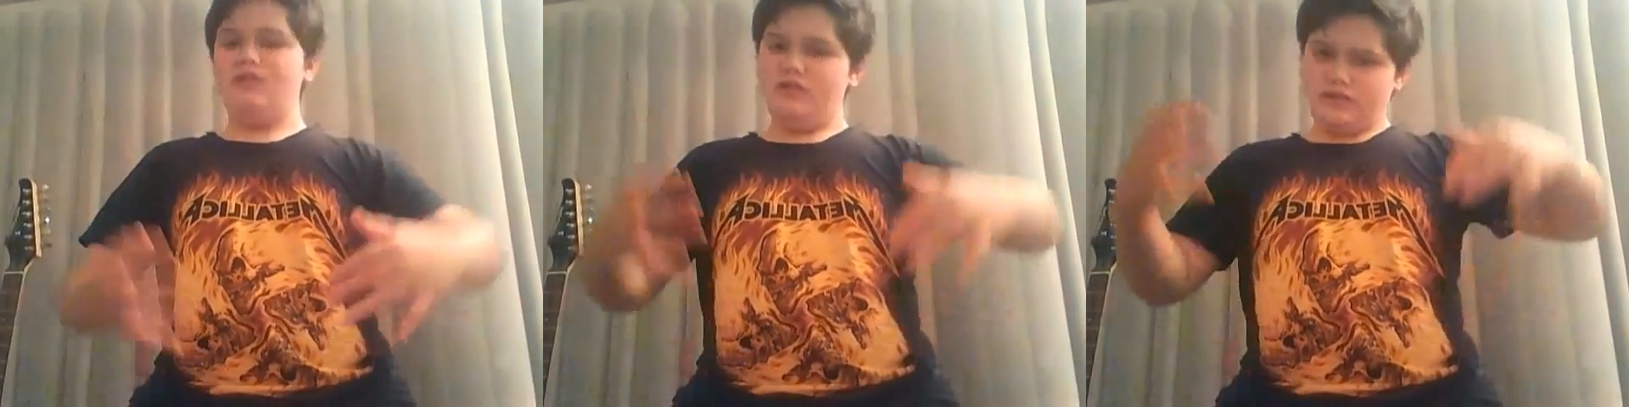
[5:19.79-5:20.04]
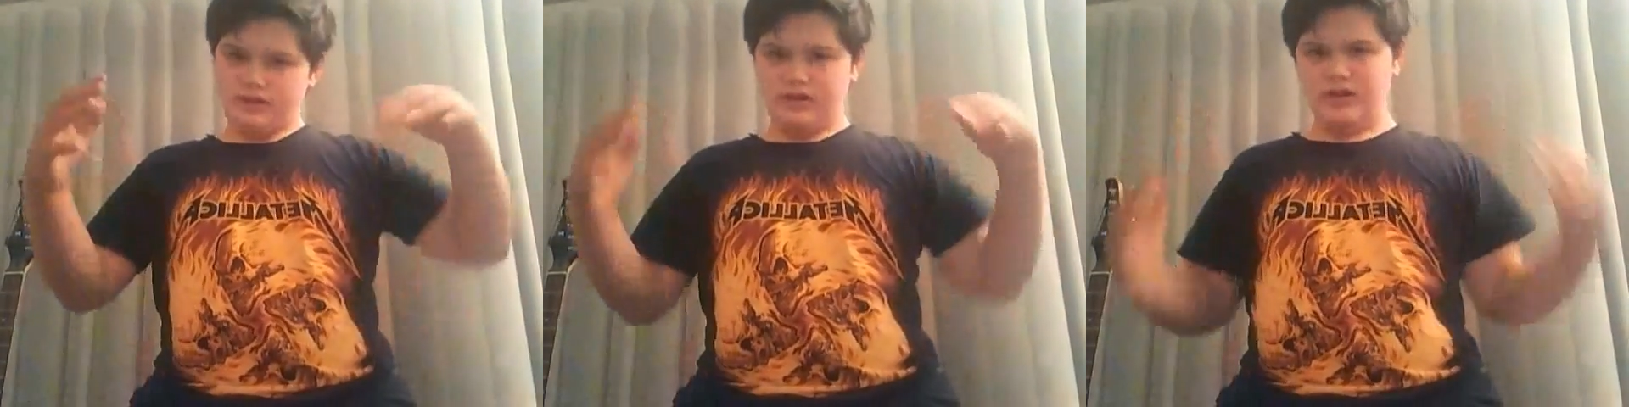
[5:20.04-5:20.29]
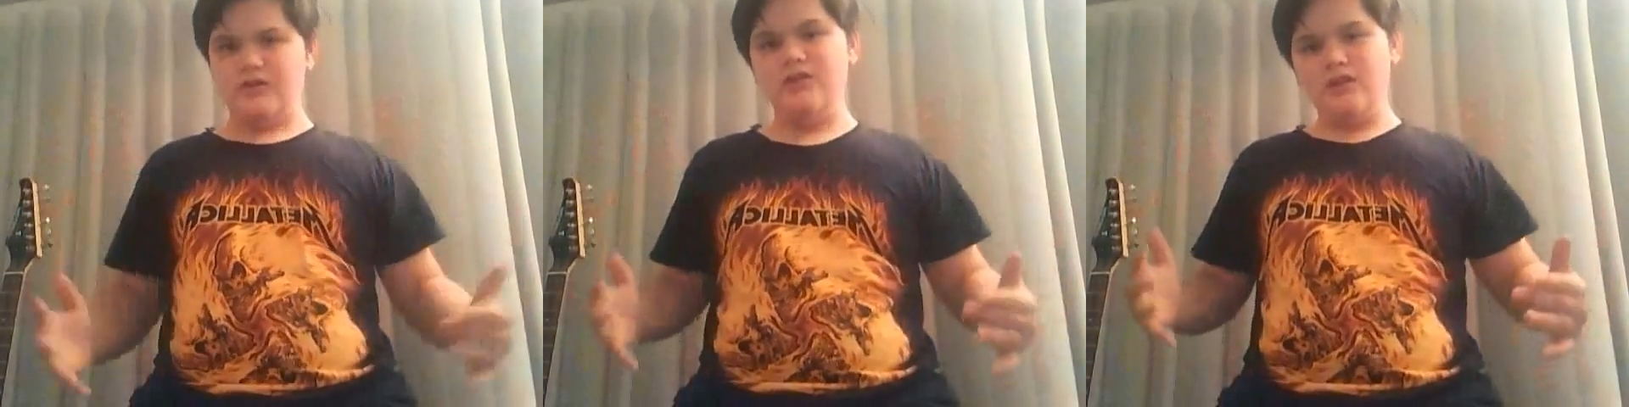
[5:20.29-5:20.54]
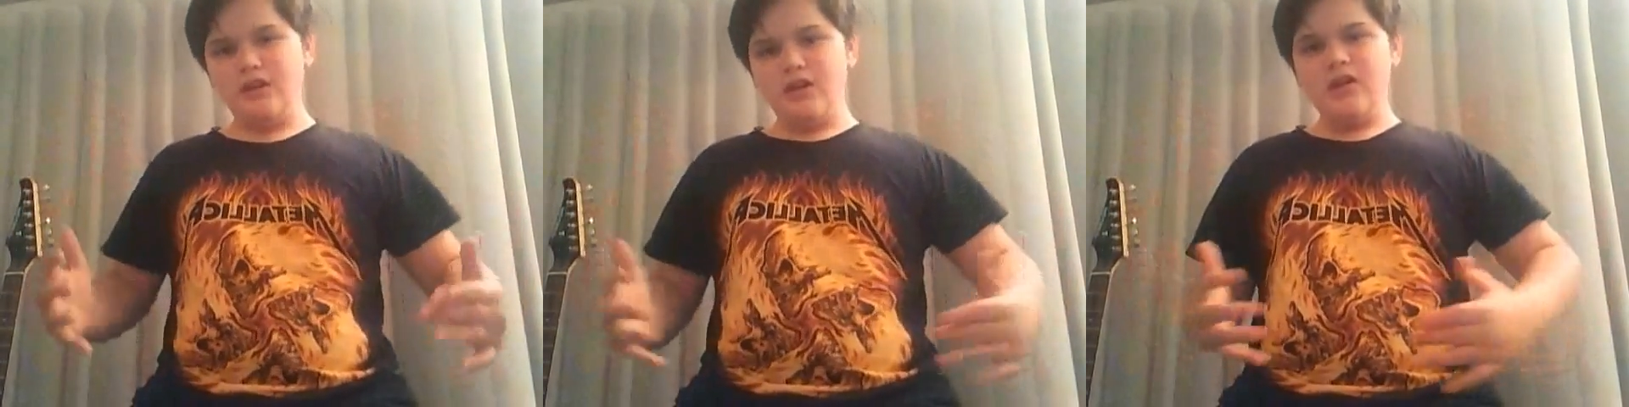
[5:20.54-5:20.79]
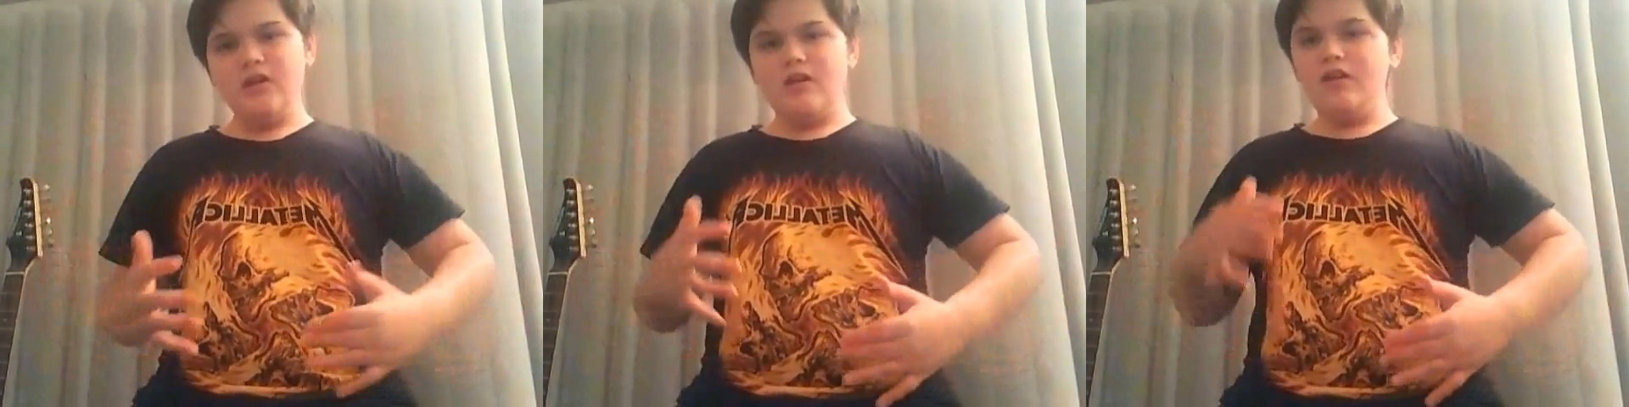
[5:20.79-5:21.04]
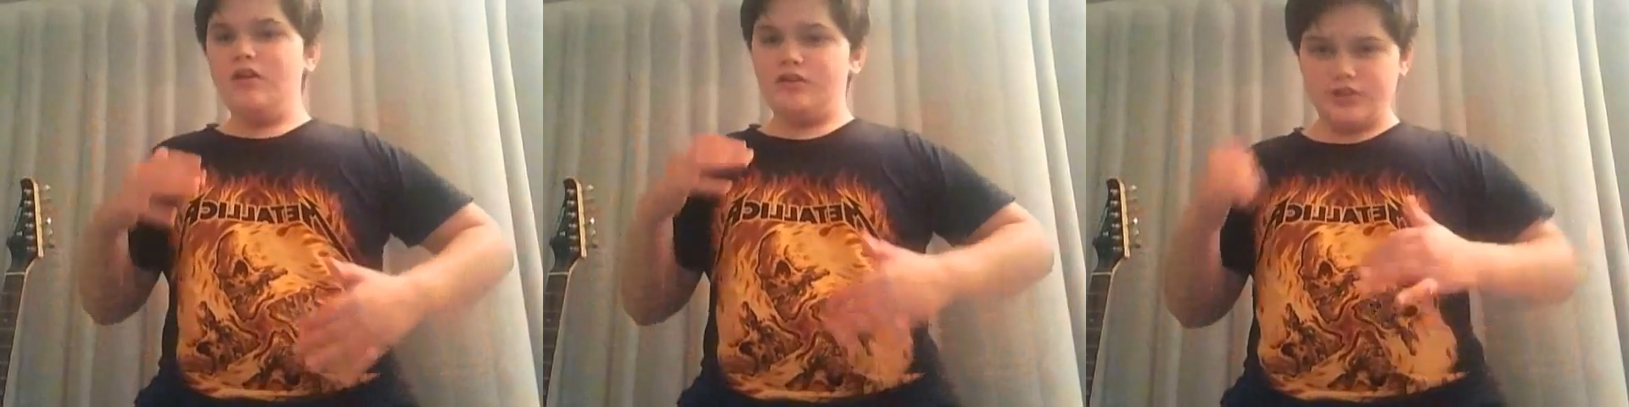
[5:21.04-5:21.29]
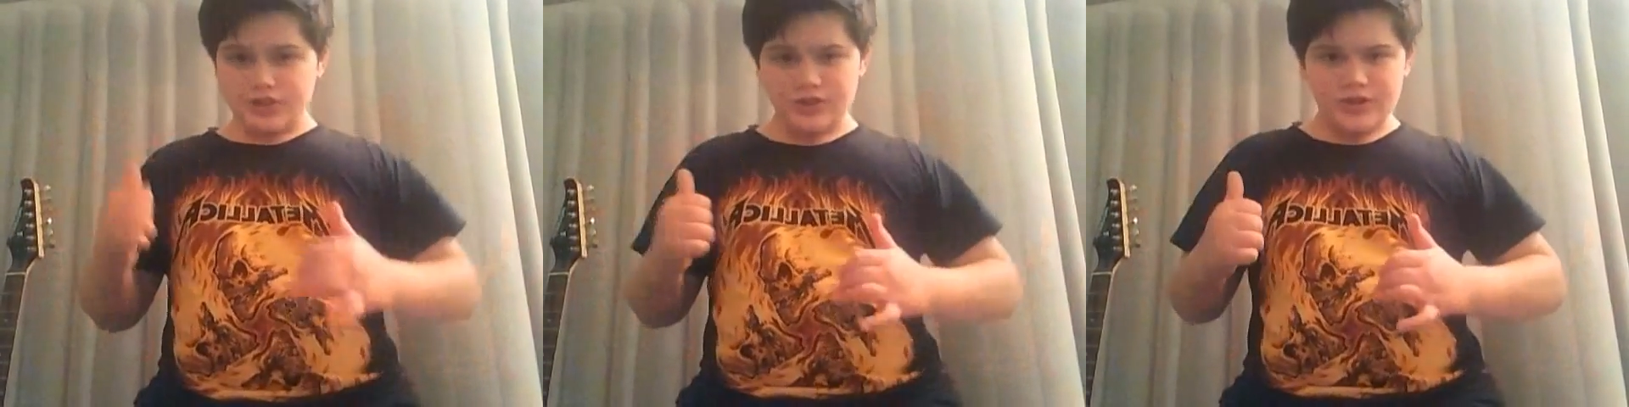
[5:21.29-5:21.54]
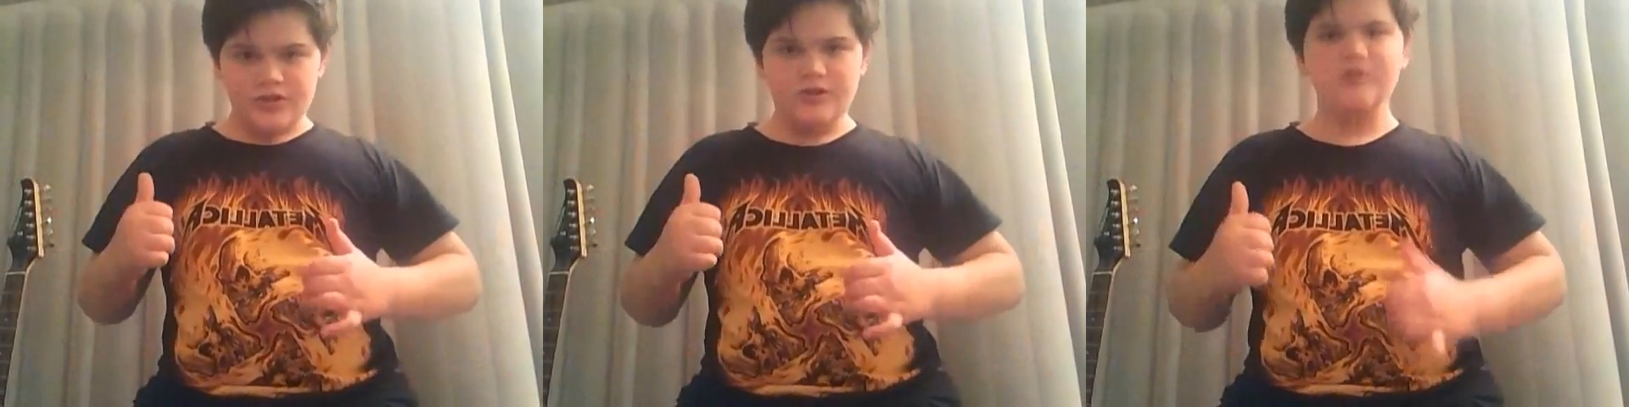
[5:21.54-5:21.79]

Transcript: Okay good.